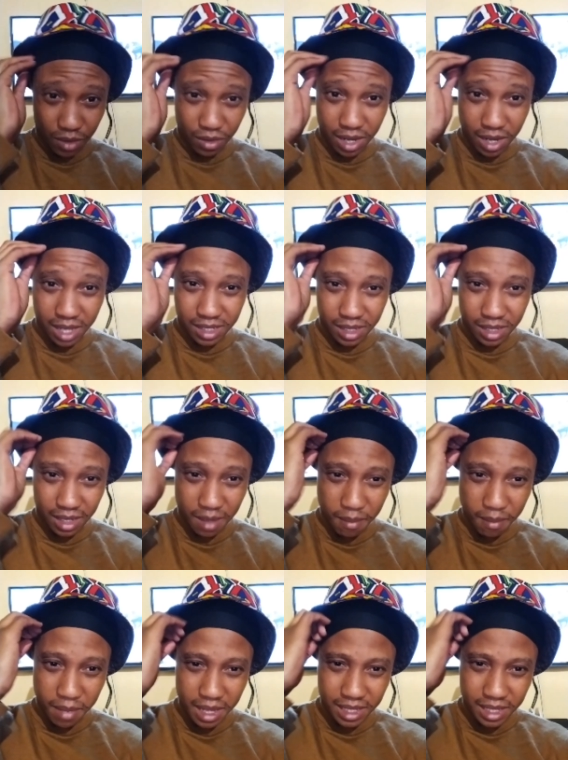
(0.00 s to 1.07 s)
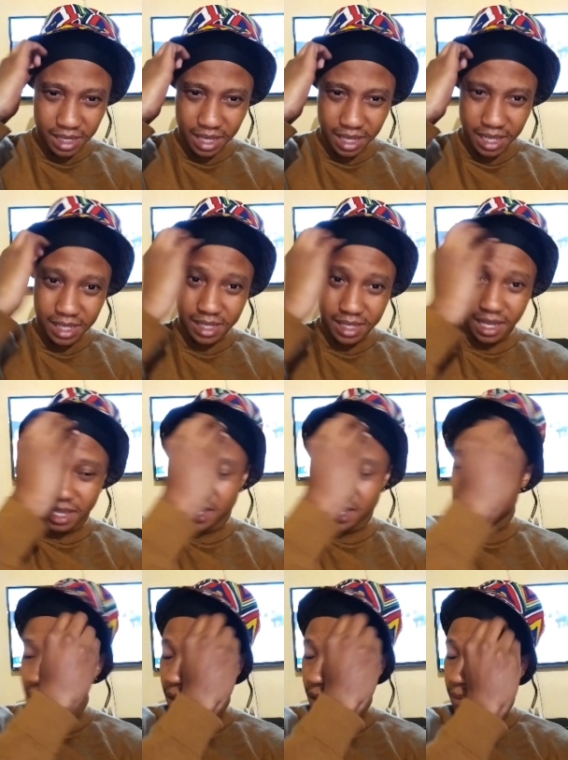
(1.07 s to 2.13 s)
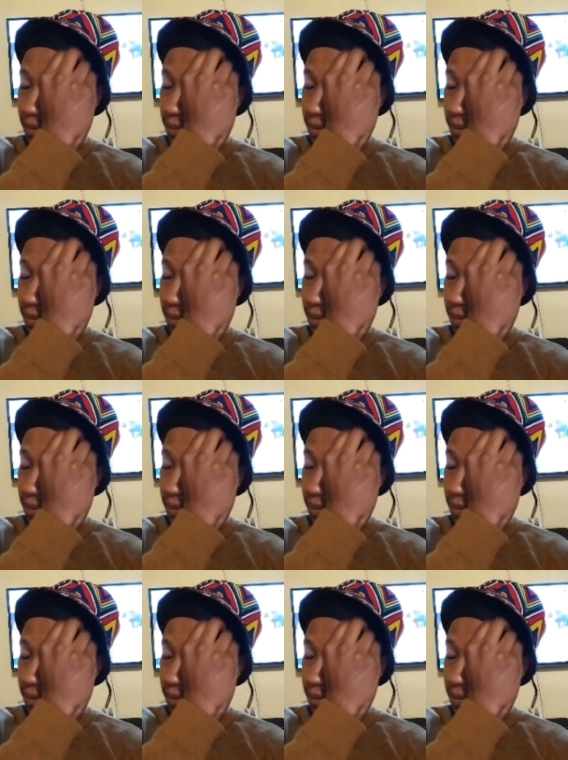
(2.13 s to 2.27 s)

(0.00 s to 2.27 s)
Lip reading: guys, the meat is the killer.